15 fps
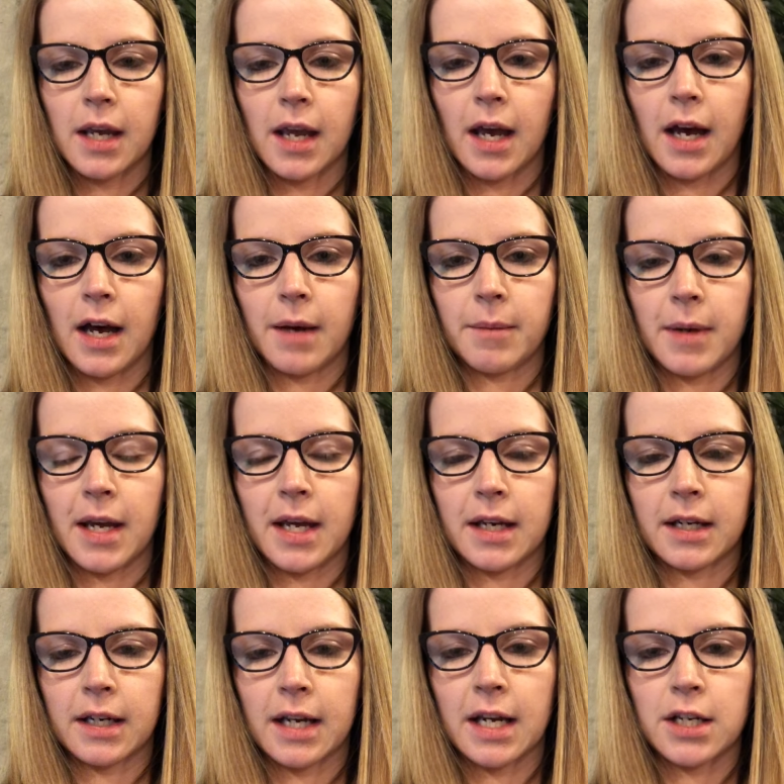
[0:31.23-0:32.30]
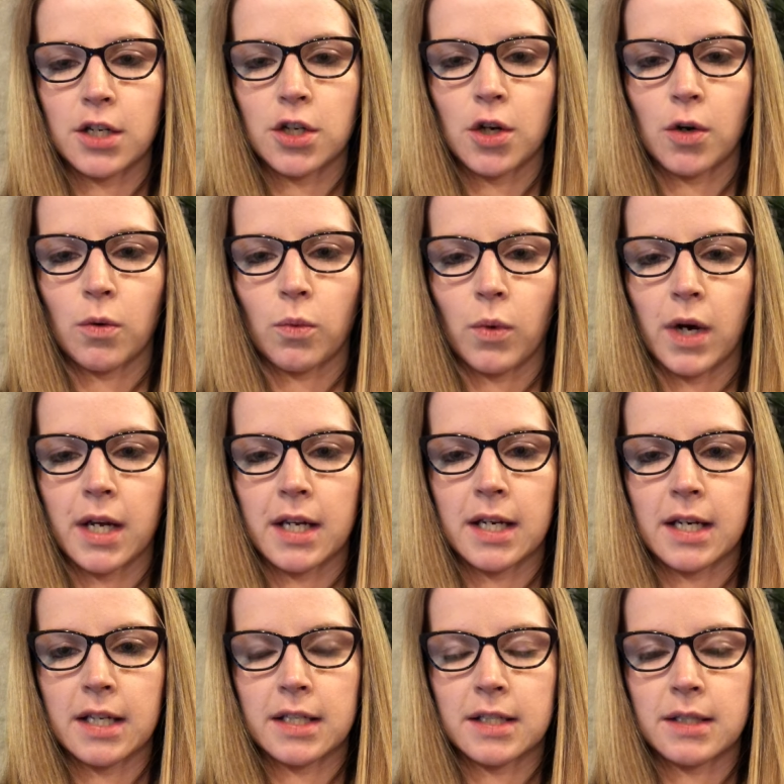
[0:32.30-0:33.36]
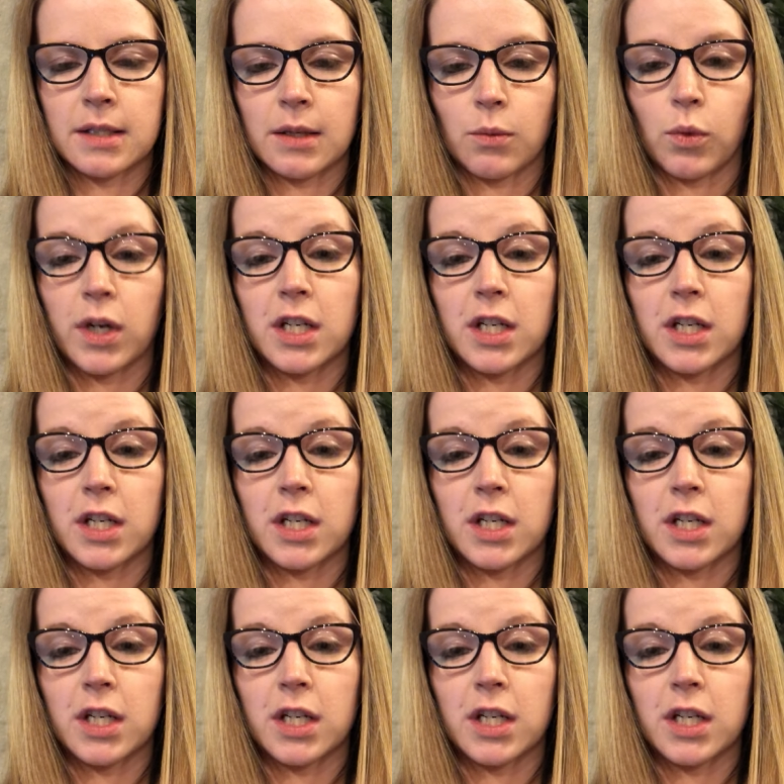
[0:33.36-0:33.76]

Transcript: and kind of know what is